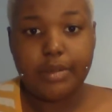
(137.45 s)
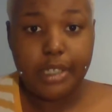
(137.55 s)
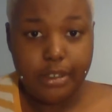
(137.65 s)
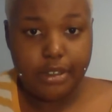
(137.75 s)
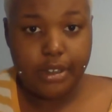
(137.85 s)
when
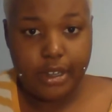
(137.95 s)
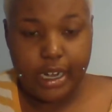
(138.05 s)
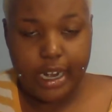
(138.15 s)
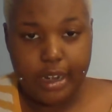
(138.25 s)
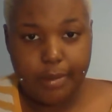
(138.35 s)
you do your
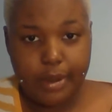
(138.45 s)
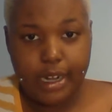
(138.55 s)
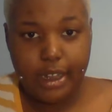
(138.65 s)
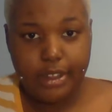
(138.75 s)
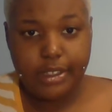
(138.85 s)

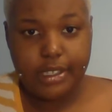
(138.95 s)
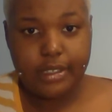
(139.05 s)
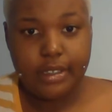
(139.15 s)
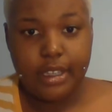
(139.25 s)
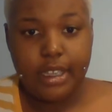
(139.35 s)
eyebrows,